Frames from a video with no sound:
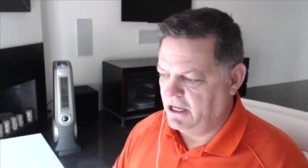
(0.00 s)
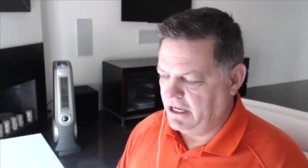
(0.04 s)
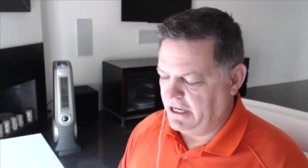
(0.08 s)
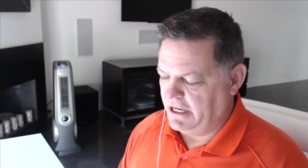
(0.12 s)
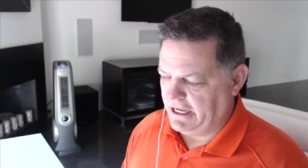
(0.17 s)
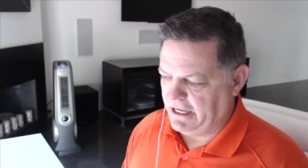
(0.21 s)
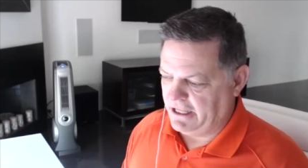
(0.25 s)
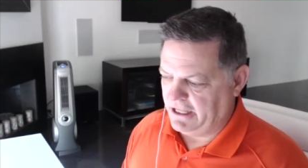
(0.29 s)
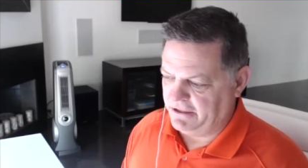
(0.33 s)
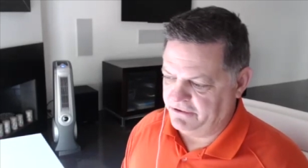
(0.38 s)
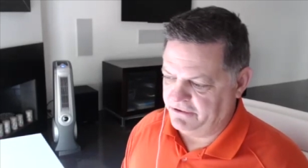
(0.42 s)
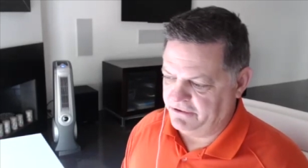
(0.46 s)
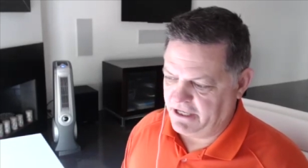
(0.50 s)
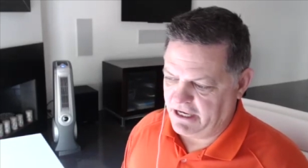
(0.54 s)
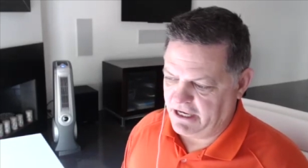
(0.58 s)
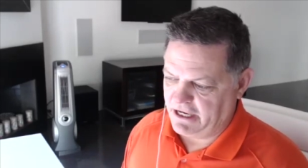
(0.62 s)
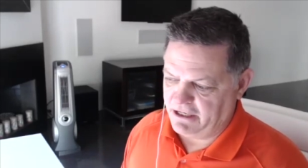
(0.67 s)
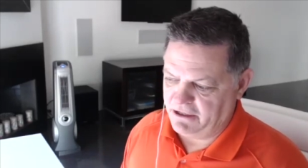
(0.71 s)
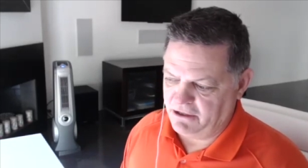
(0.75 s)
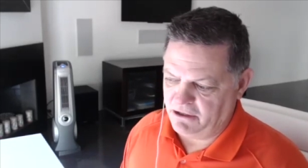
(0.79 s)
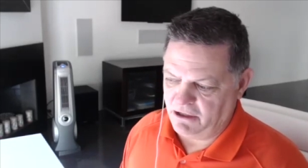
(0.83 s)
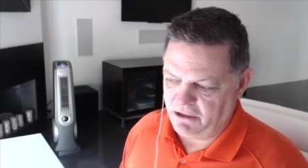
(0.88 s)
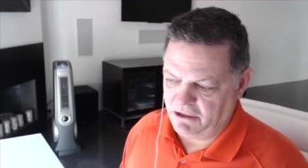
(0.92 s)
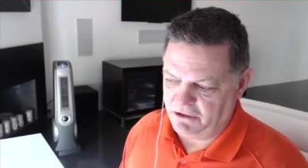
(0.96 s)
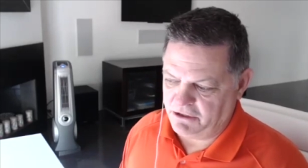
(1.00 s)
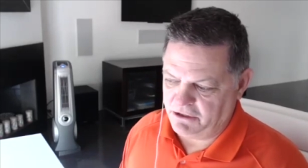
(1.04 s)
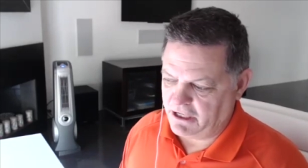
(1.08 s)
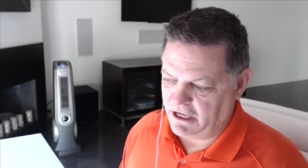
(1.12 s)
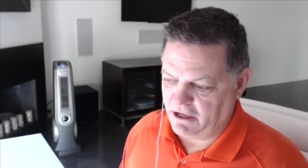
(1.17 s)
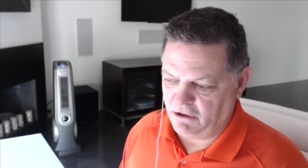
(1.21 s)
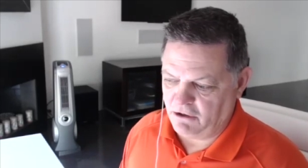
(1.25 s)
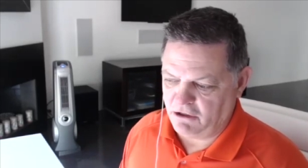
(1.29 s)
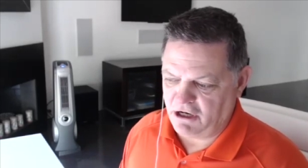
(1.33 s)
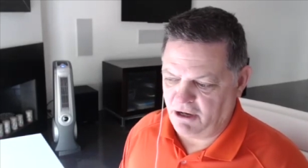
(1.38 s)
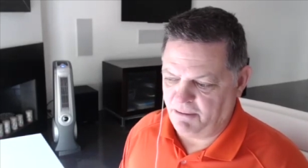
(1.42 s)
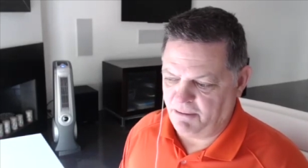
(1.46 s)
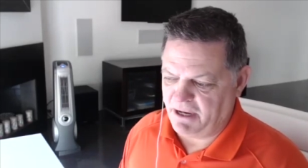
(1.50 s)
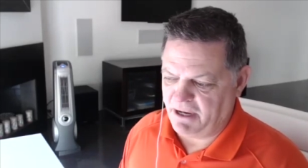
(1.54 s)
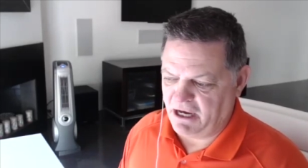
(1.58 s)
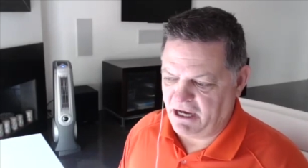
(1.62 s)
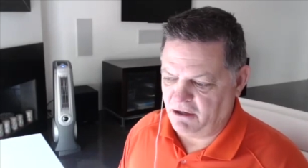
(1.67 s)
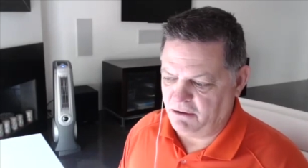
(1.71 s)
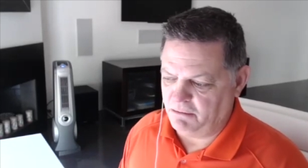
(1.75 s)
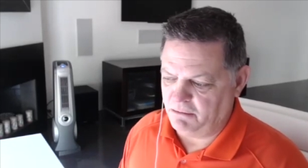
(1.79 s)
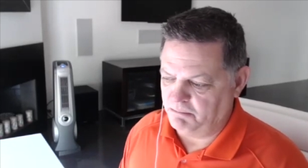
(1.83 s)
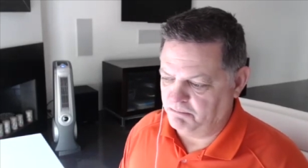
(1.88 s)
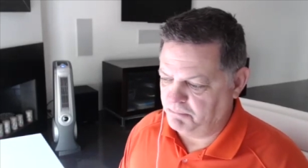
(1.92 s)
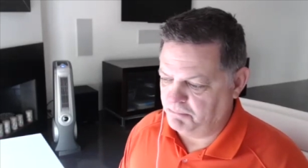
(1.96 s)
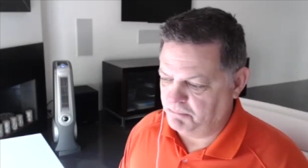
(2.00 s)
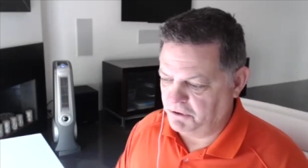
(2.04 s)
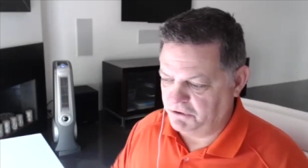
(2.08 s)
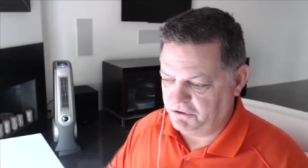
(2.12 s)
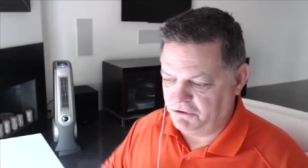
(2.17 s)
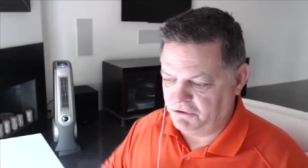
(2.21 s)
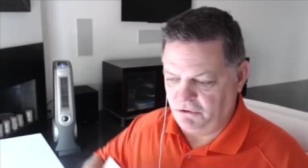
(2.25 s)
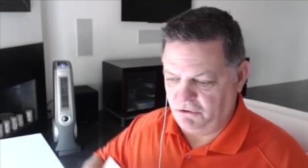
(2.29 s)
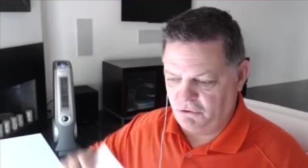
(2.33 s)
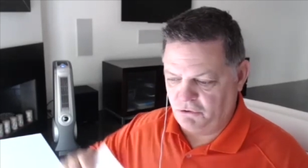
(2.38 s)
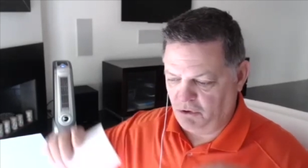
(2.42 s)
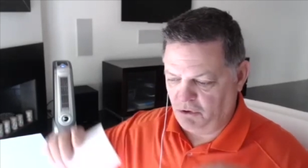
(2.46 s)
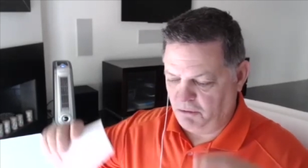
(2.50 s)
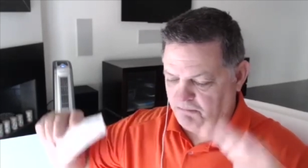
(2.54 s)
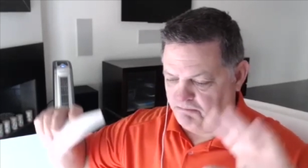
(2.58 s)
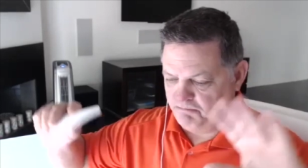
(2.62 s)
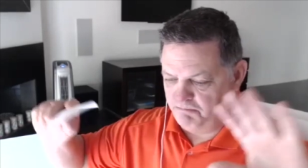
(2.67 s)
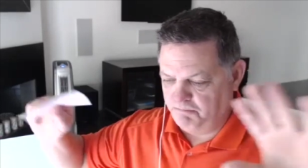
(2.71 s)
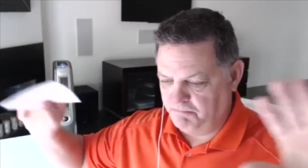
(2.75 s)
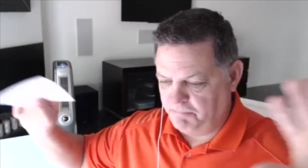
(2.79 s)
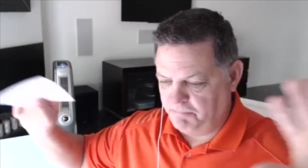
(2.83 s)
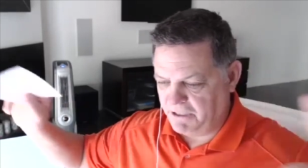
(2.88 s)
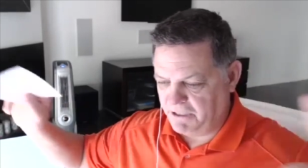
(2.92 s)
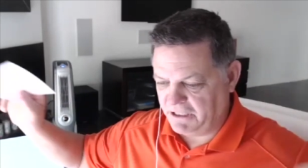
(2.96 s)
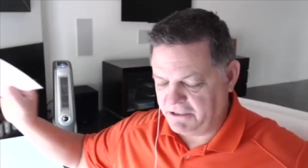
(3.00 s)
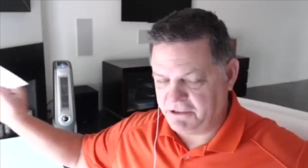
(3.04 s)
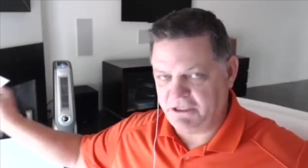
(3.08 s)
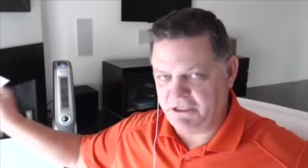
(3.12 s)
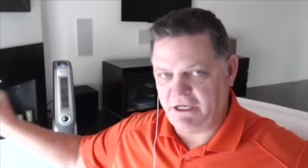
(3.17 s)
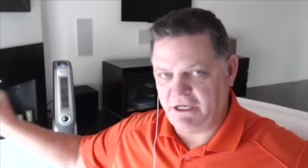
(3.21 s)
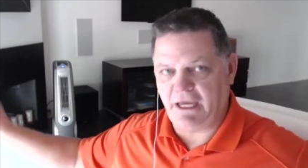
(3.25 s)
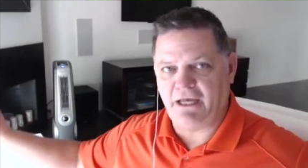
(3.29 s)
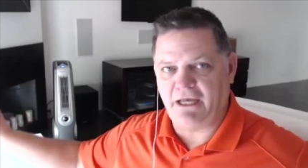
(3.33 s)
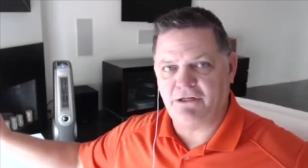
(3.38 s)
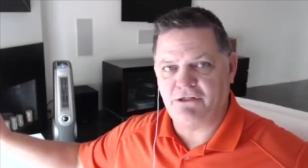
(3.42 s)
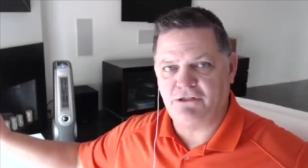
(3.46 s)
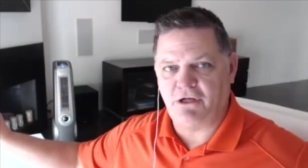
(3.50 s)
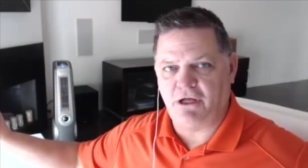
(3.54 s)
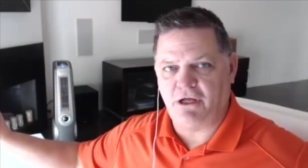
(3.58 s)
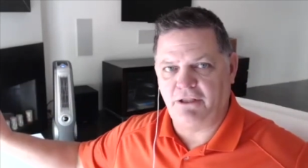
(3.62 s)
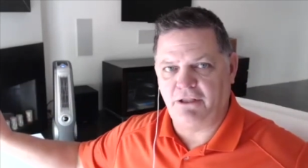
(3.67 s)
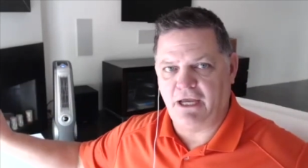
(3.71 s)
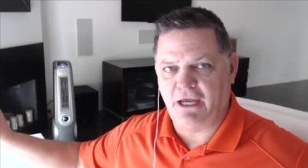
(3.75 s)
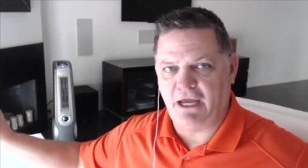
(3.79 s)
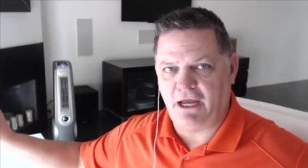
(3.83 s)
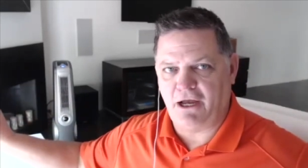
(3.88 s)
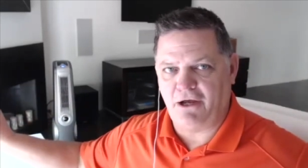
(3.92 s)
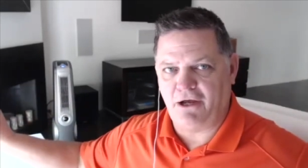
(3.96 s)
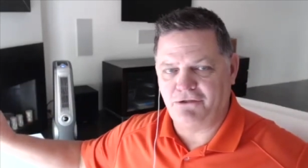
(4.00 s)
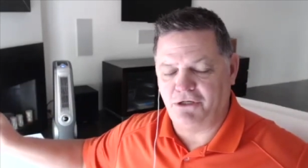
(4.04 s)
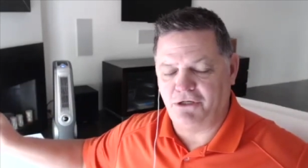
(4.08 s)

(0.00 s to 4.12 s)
And then the guy will come out and put, do a big test on the house.